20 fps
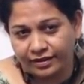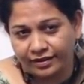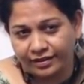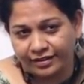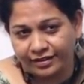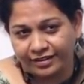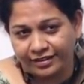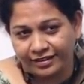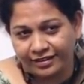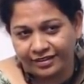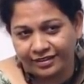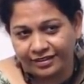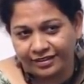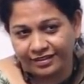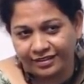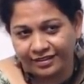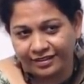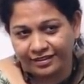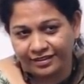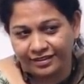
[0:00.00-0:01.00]

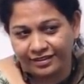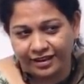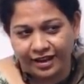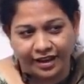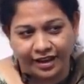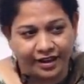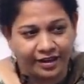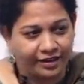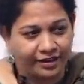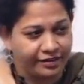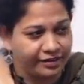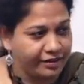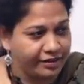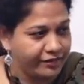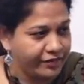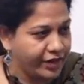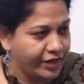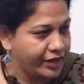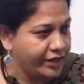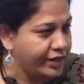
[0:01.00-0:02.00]
Uh, and
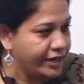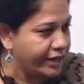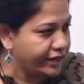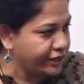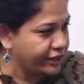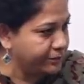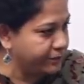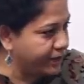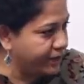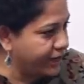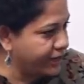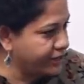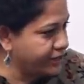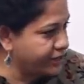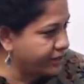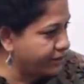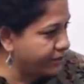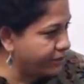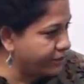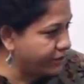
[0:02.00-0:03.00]
when he explains
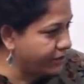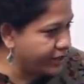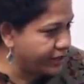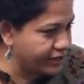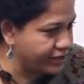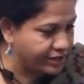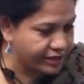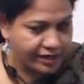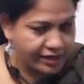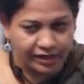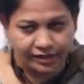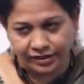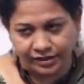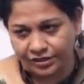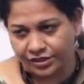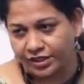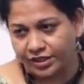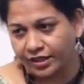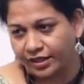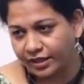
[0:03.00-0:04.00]
about his
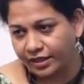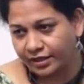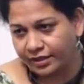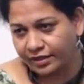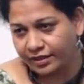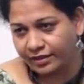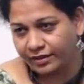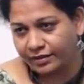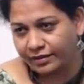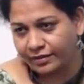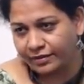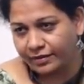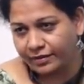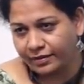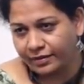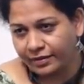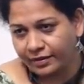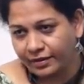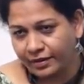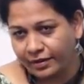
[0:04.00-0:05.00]
culture,
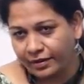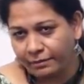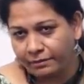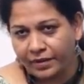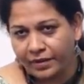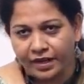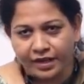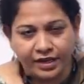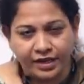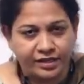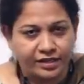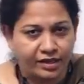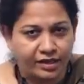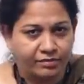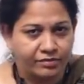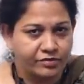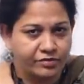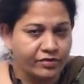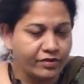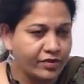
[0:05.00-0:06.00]
many
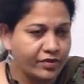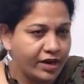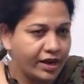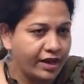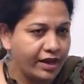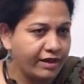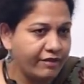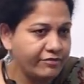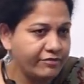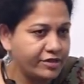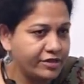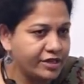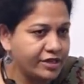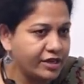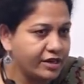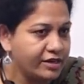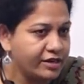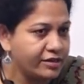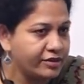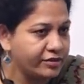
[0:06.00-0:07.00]
times we will have to
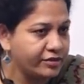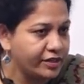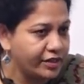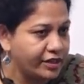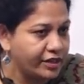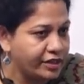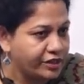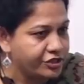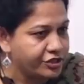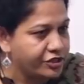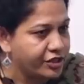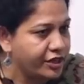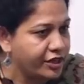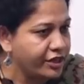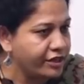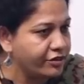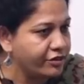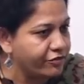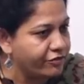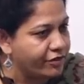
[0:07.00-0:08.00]
turn to the
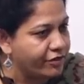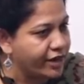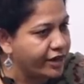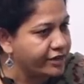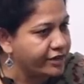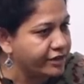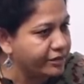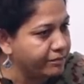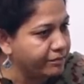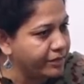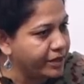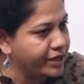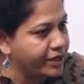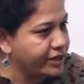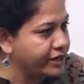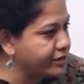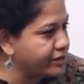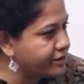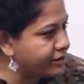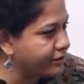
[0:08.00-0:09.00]
dictionary to find the
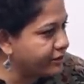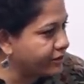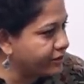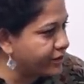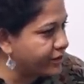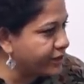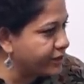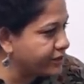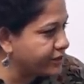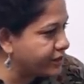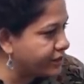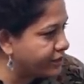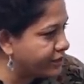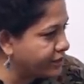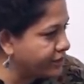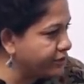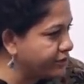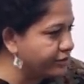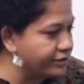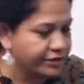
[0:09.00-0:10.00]
meanings of the words that he
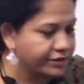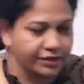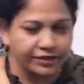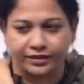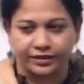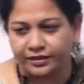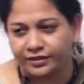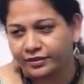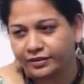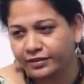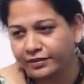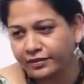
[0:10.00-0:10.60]
uses.